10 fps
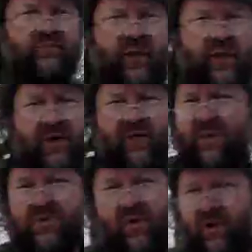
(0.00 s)
and then they're
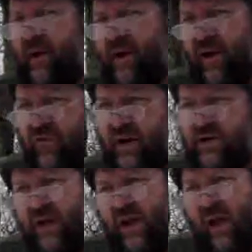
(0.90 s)
absolutely
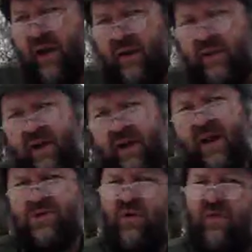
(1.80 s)
perfect, and then they're
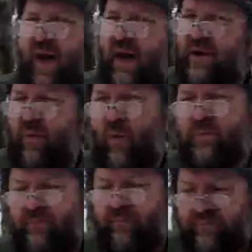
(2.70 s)
sort of edible,
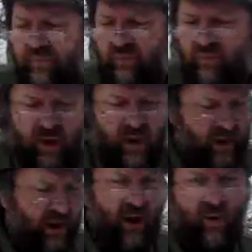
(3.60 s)
and then
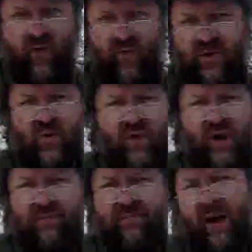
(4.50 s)
they go over to a
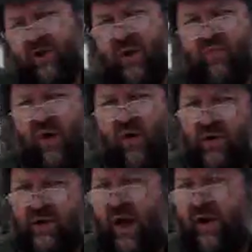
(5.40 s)
really mushy,
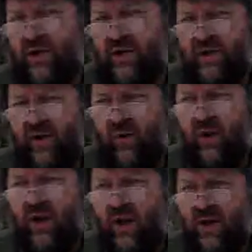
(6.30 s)
broken down internal
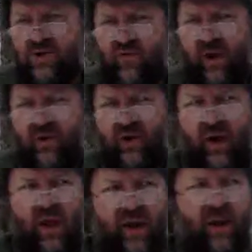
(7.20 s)
structure,
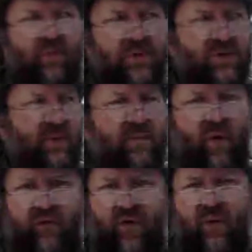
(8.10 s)
and that puts some people
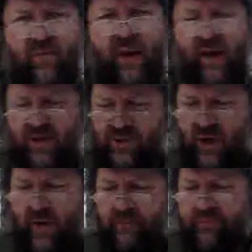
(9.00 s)
off growing pears.
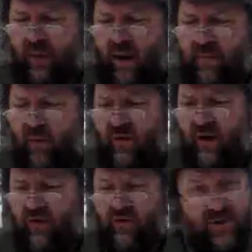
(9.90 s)
But we've
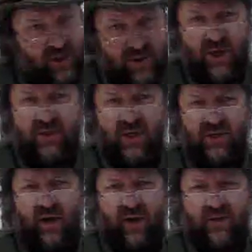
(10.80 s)
had great success
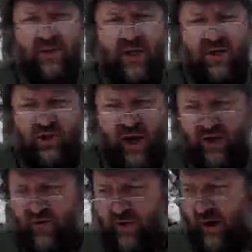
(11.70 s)
this year. As I say, it's
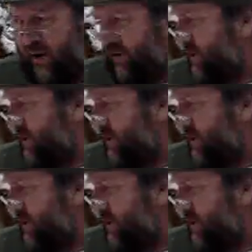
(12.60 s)
January now. Look,